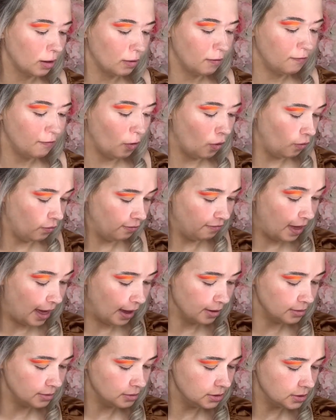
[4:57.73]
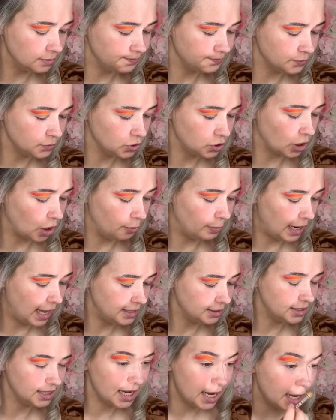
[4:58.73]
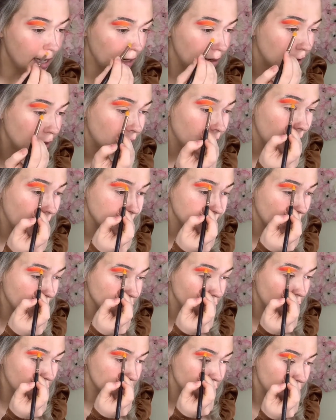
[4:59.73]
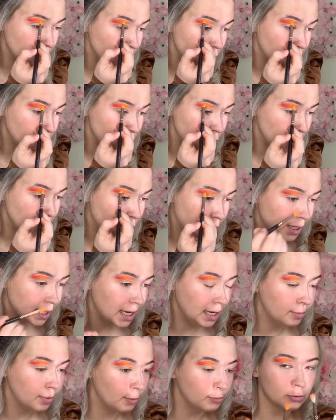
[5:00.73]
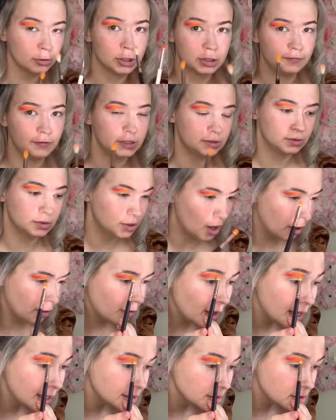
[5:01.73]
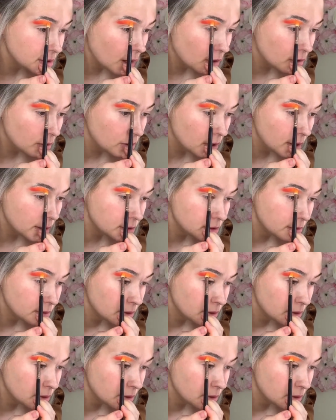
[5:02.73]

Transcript: for other things, so blending, etc. So you want to keep a brush for certain things and certain colours.